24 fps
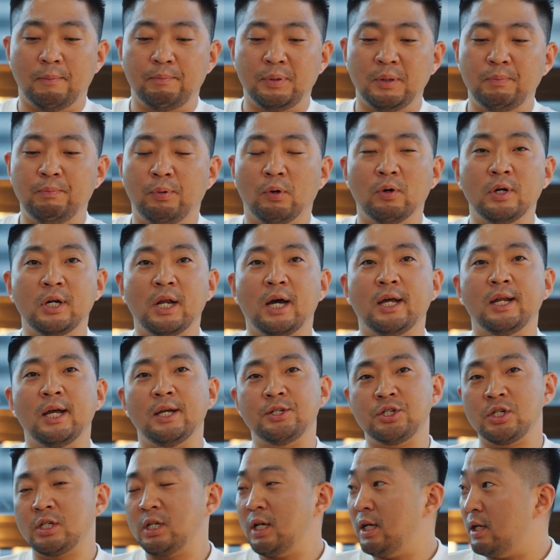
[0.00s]
people are not
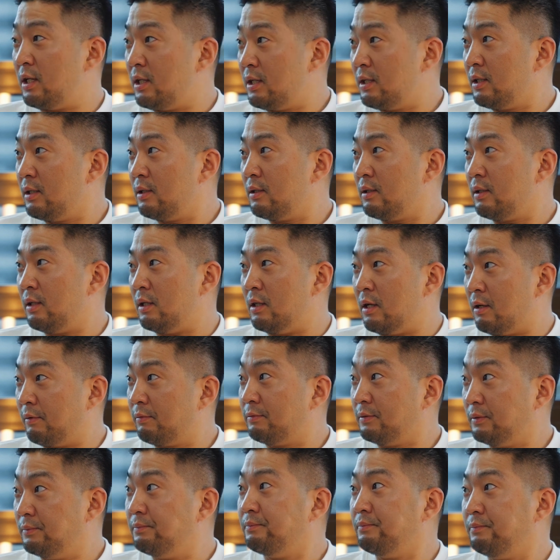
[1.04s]
educated
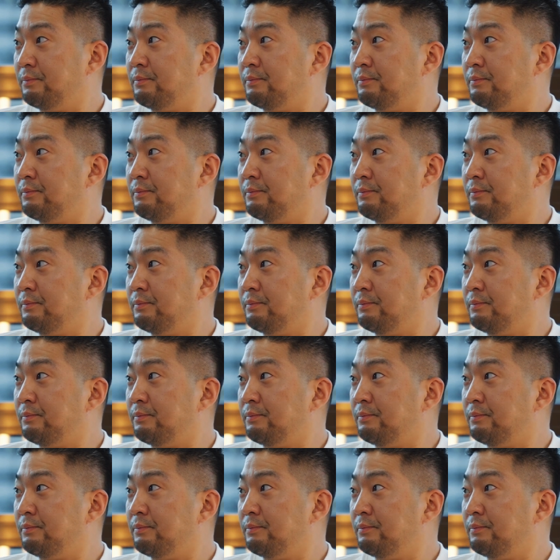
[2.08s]
enough.